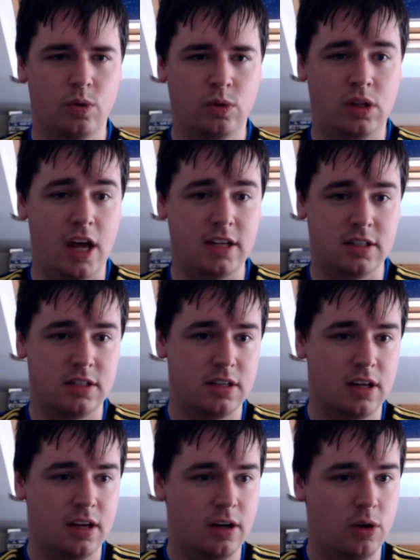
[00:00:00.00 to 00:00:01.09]
this
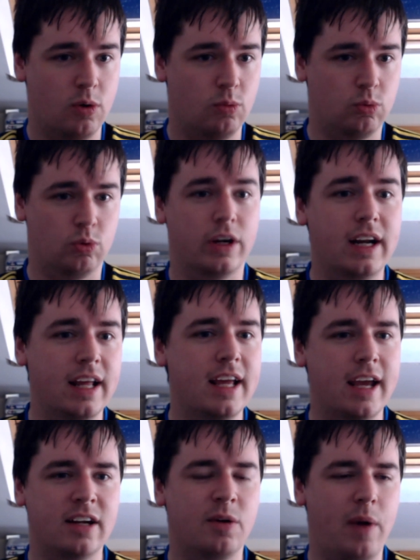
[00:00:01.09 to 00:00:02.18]

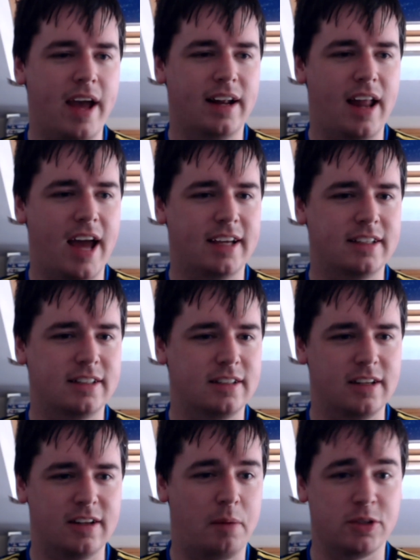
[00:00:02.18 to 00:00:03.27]
really, in a way, like,
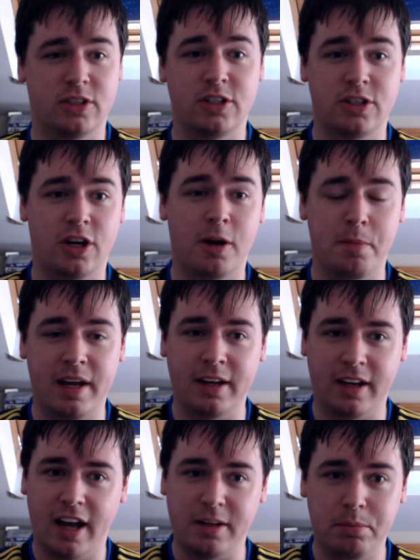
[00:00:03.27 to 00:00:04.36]
almost disturbing
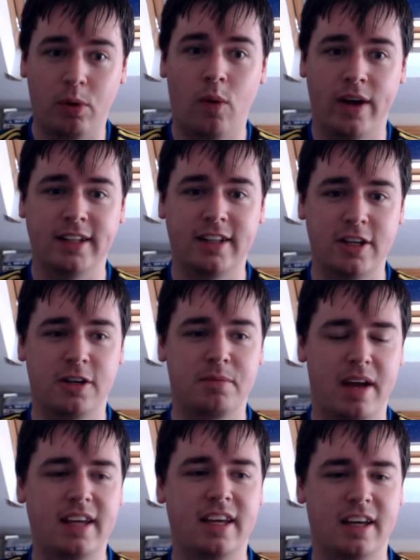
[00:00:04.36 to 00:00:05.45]
kind of point that you're
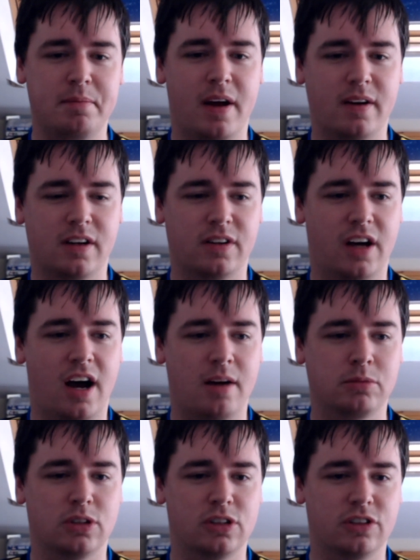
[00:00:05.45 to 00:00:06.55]
making about
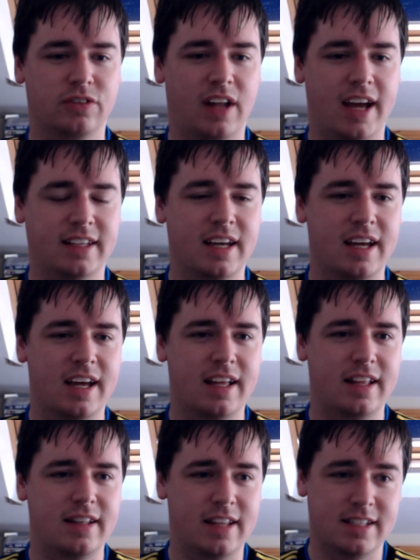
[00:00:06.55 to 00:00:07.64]
Konohamaru, of, like,
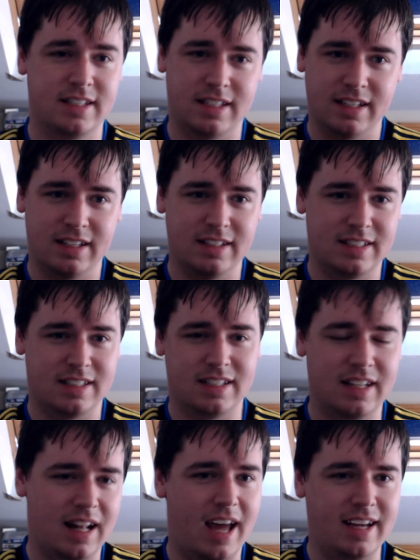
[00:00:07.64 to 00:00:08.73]
this
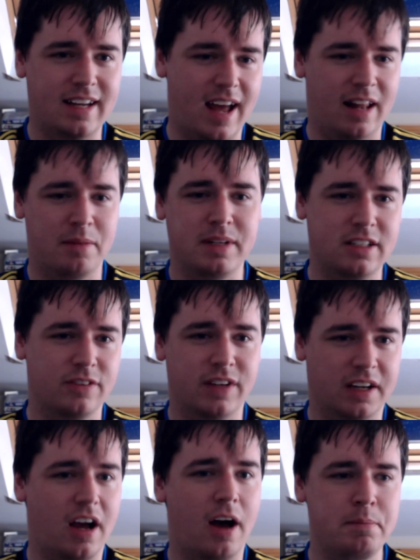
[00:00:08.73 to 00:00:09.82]
slight element of
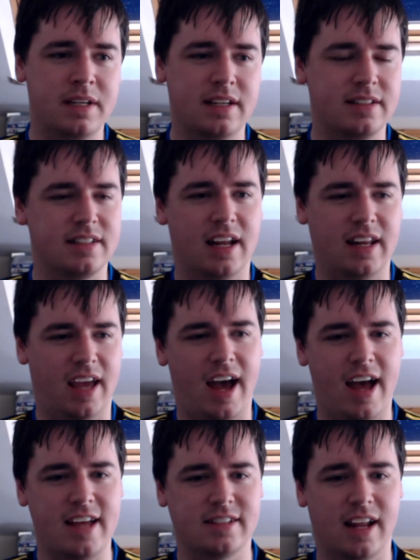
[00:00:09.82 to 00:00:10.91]
incompetence that he
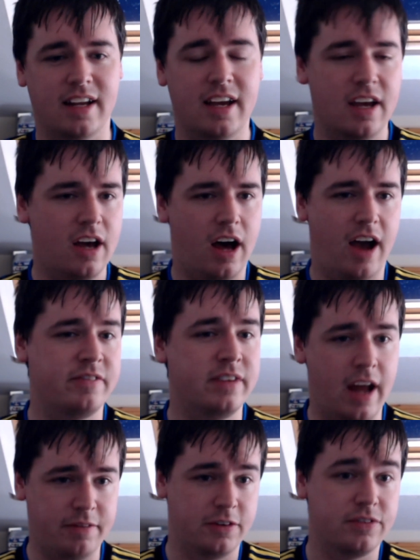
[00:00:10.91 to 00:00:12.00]
has that I've
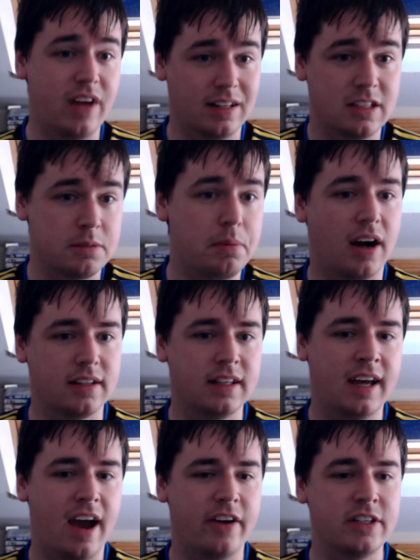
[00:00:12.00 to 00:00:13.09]
never felt as part of the
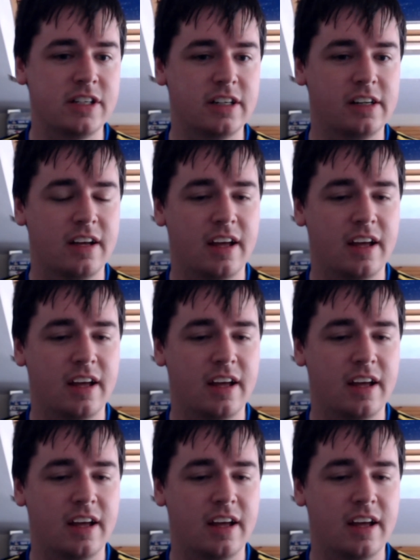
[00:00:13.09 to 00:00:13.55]
character.